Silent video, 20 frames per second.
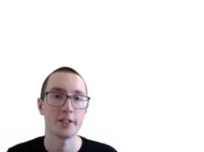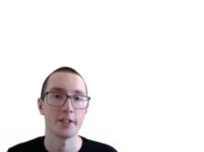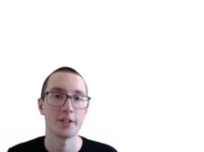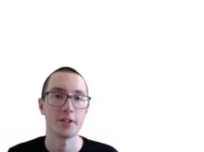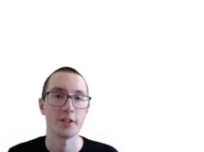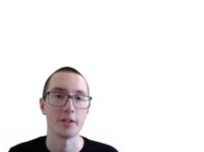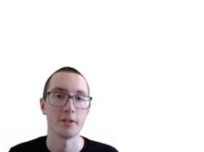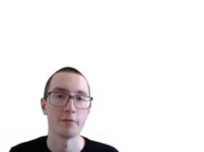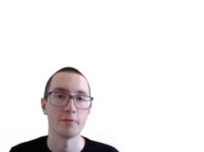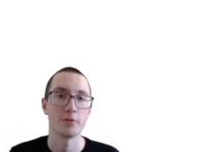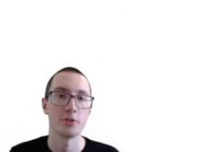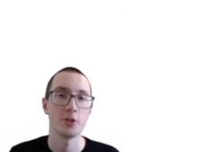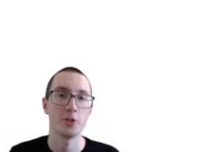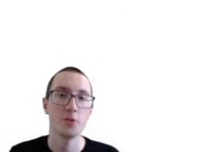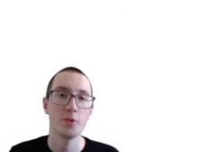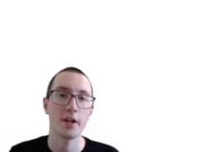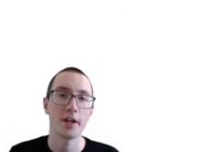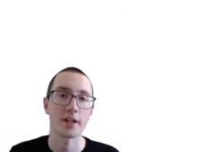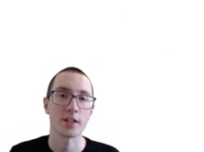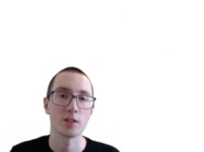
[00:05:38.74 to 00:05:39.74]
here if
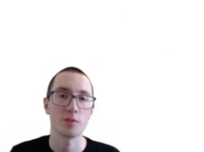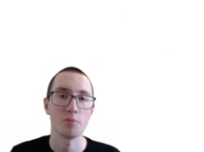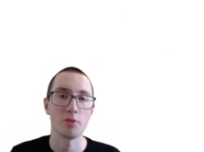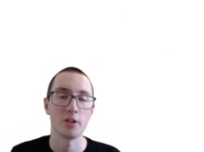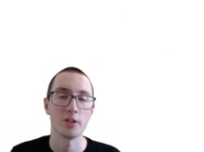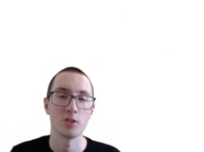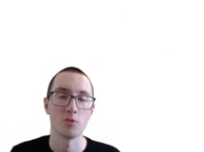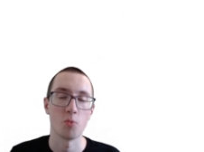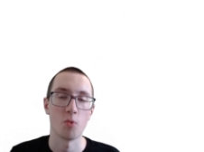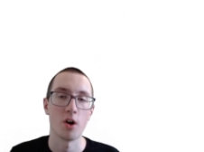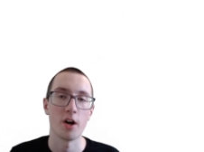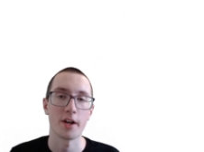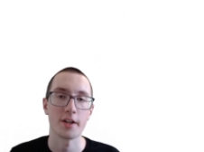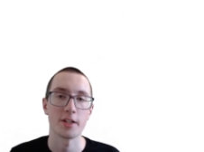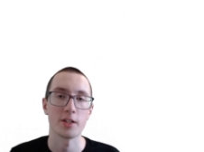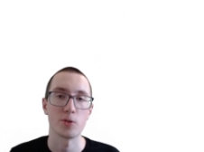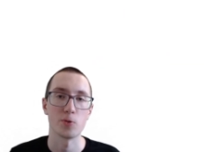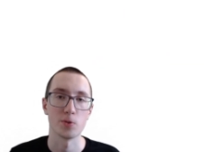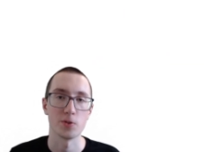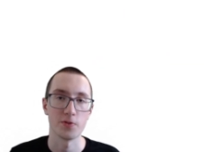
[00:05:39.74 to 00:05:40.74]
2x plus y
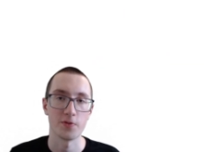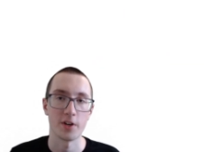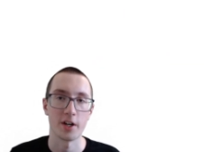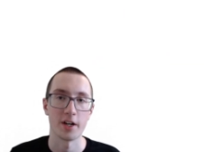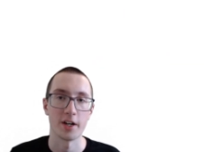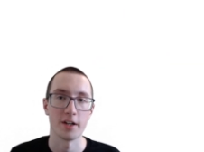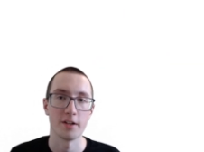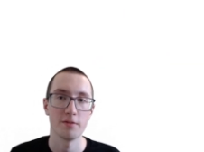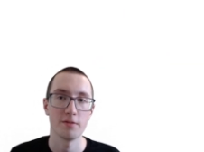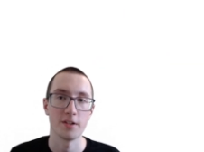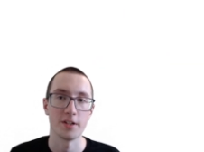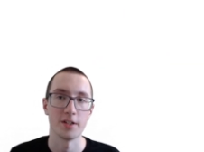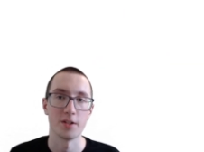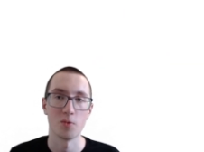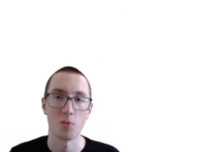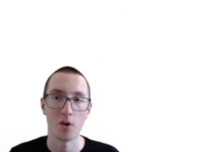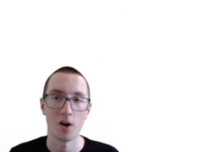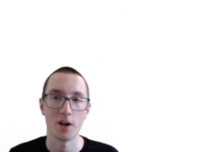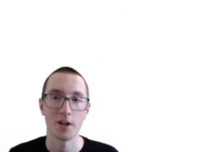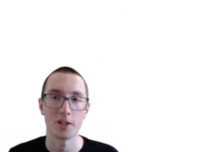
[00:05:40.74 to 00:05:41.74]
equals 5
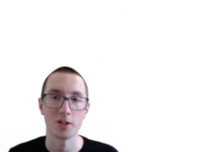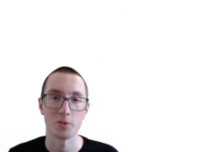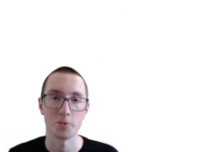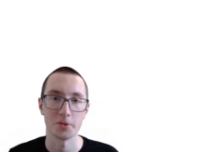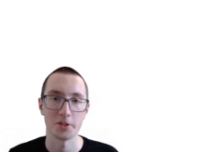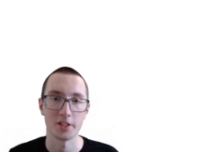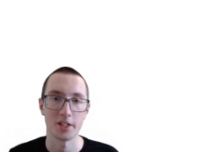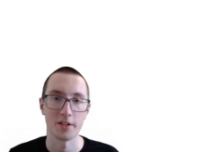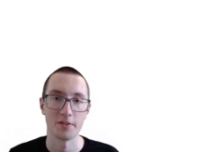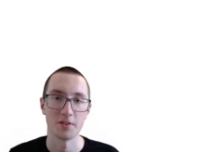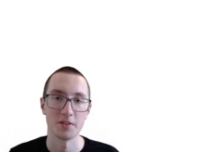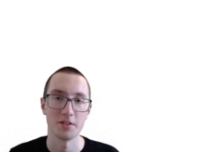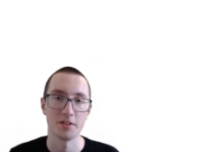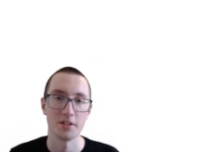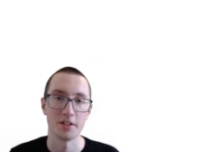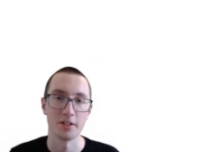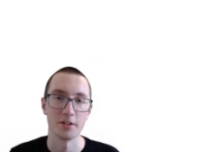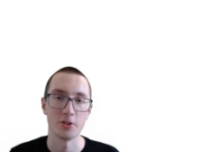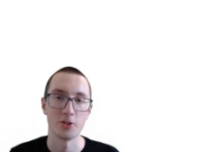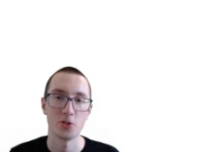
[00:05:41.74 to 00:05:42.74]
and y equals 7,
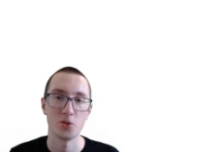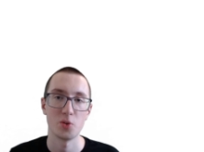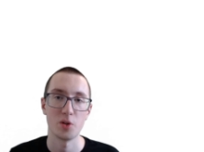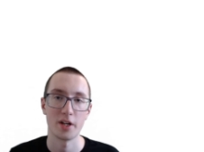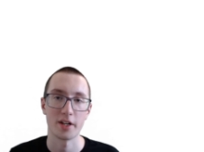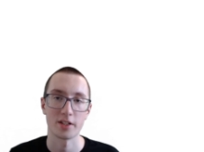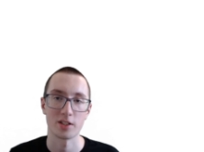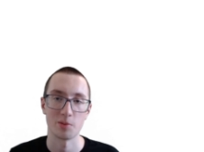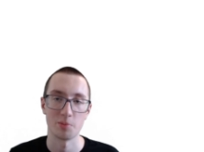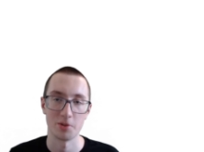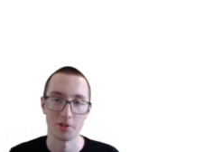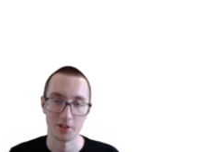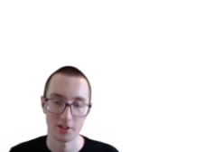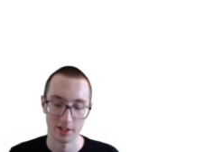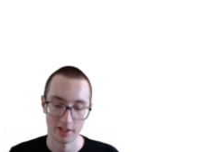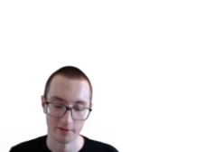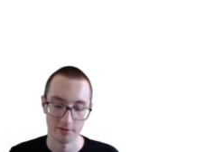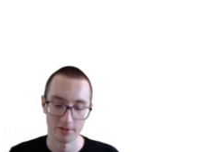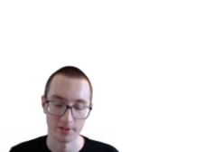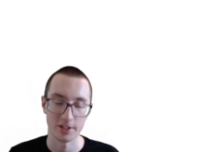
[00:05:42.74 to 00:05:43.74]
then 2x plus
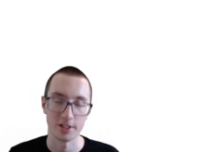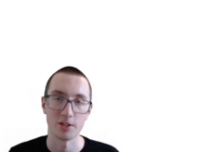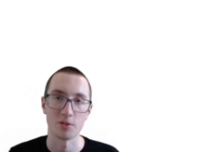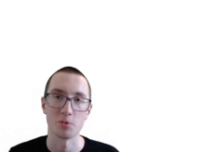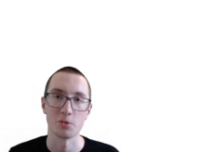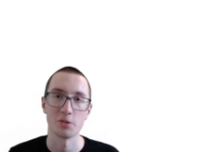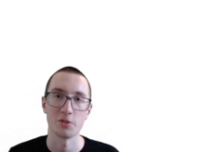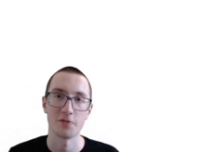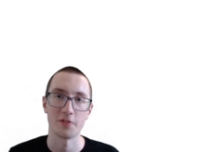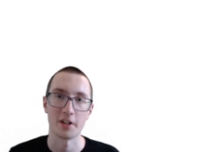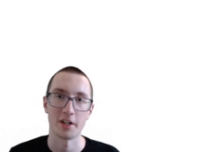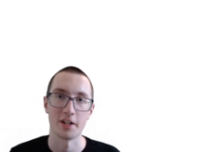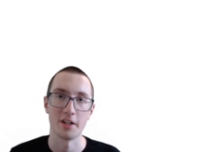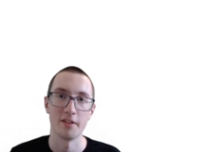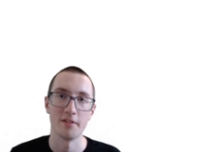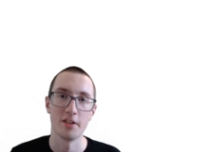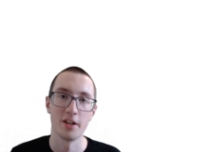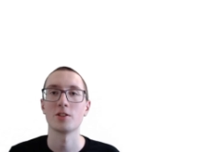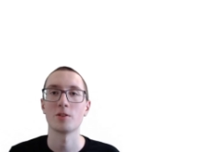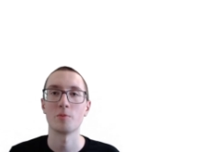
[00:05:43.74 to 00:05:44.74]
7 equals 5.
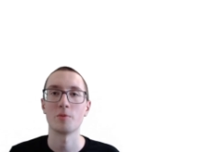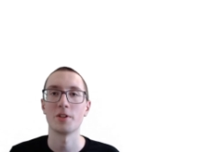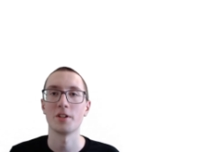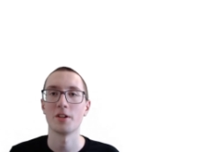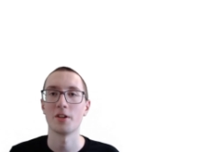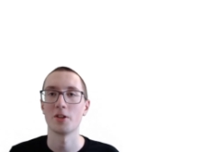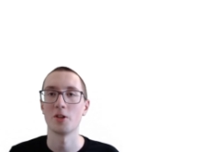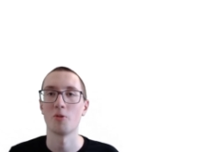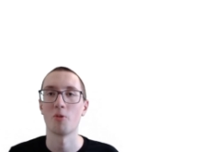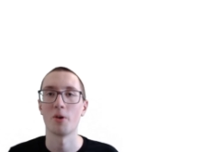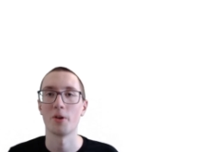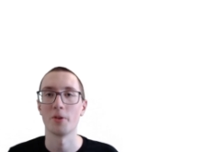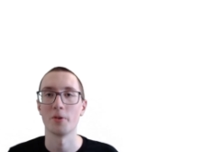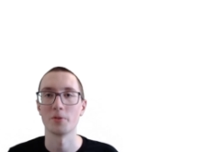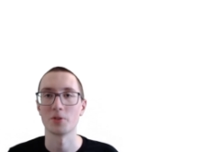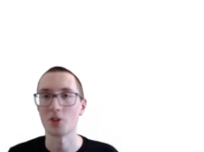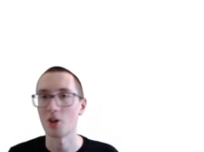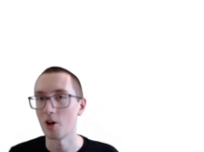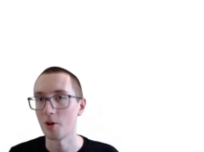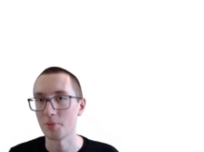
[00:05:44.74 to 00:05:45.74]
This is going to be another one of
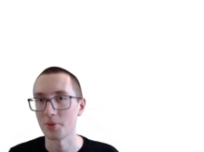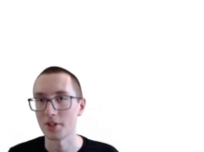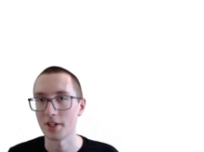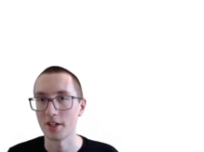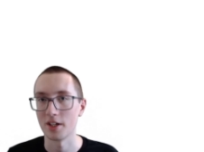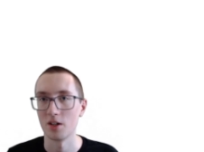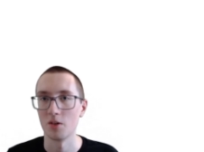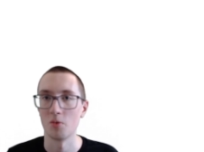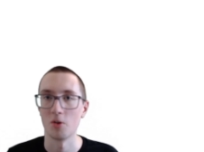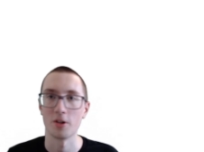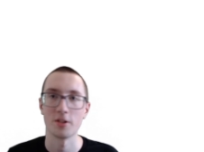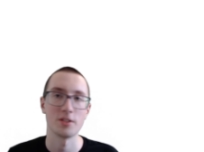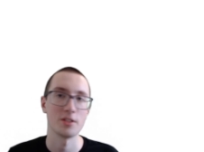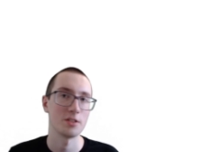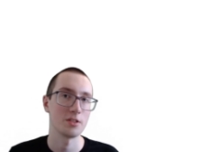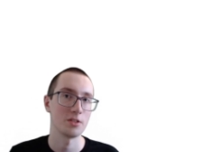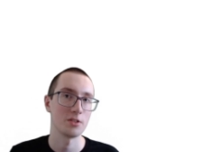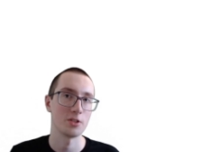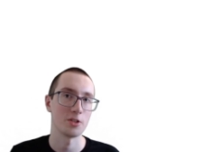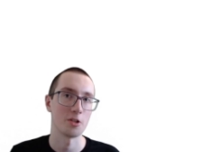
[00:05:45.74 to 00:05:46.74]
those complicated
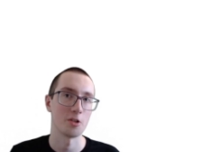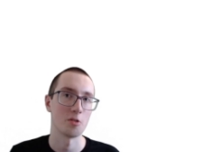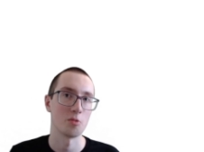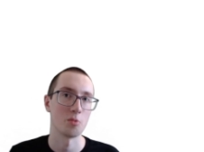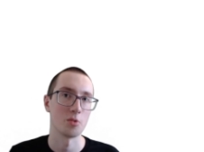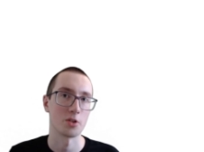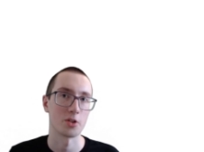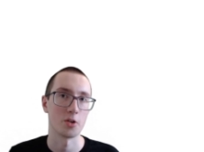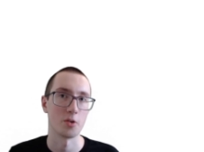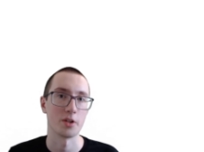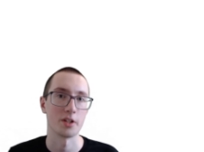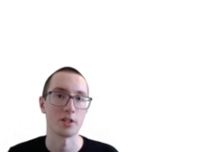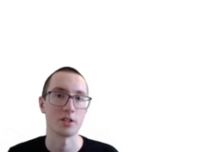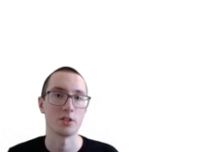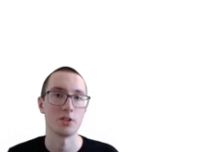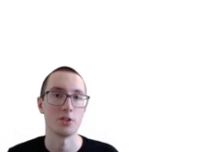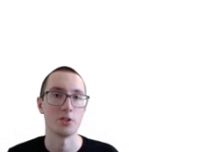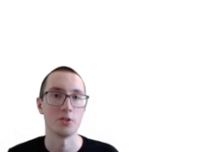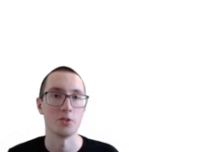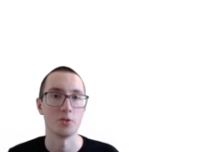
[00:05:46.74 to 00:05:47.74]
ones, so we're
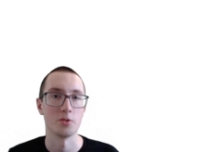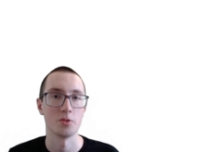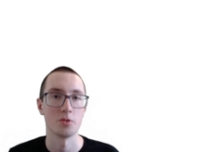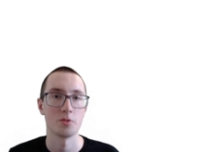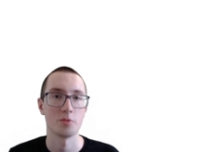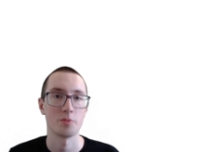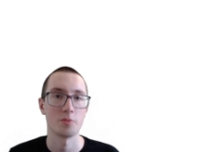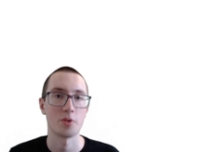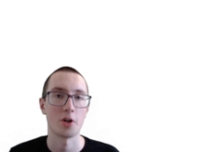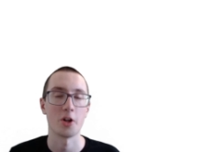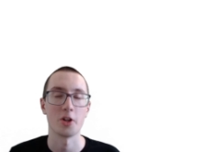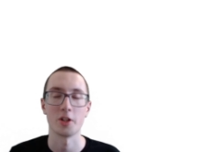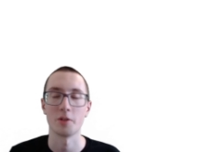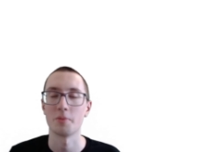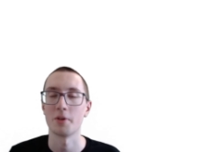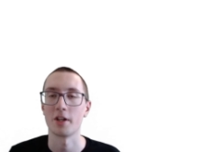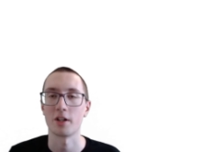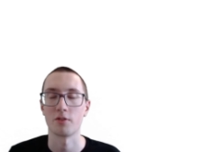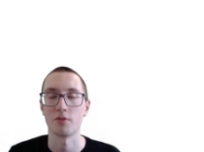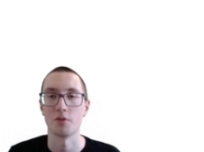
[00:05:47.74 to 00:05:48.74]
going to probably
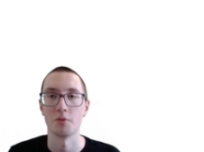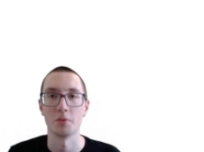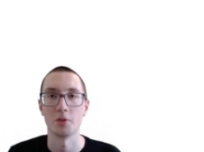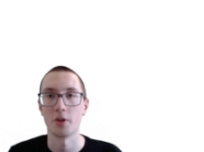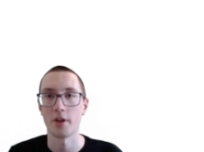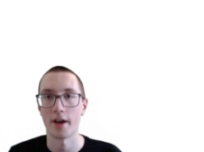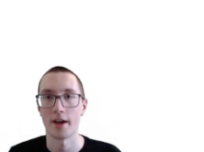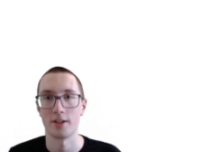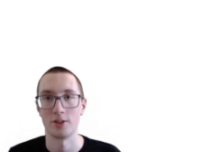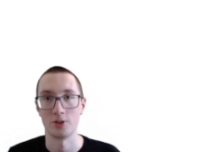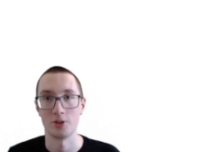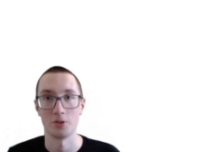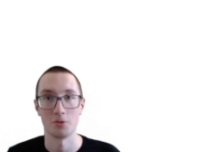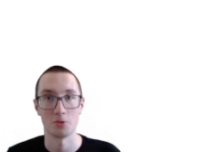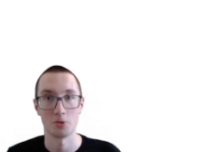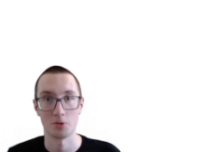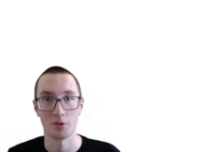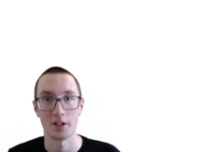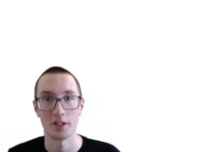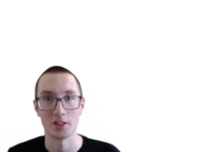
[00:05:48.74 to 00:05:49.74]
pick from the last
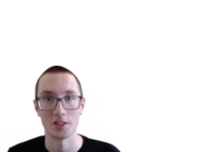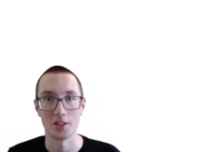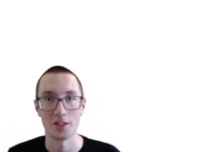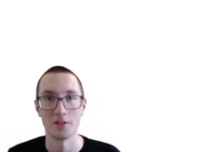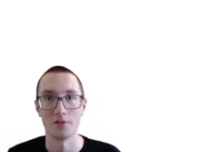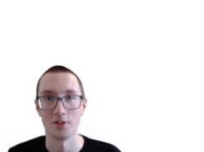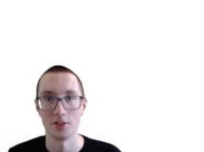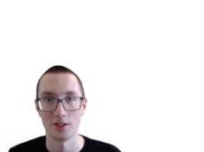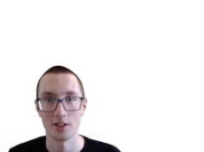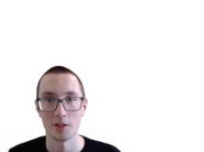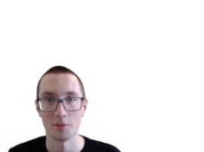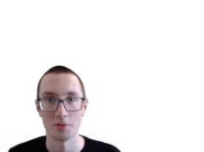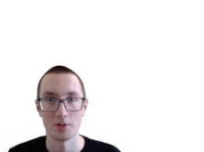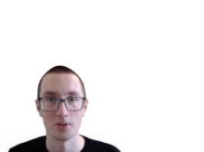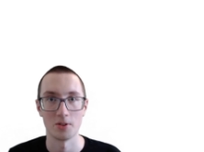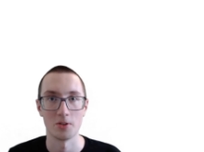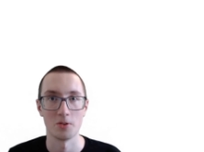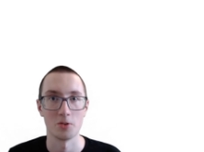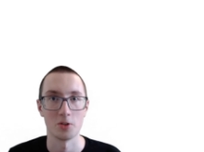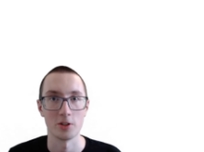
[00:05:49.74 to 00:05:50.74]
two, transitive and
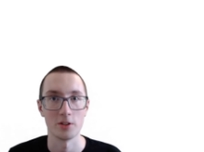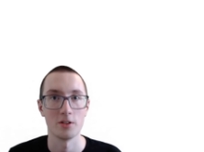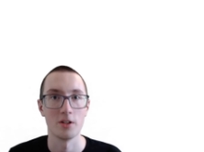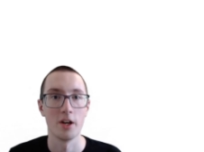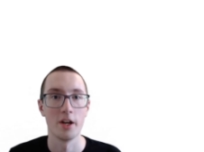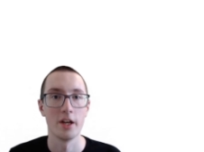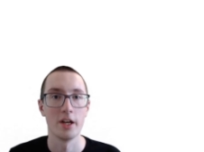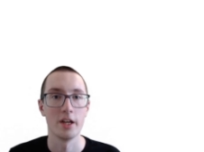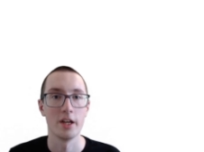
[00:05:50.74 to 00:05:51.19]
substitution.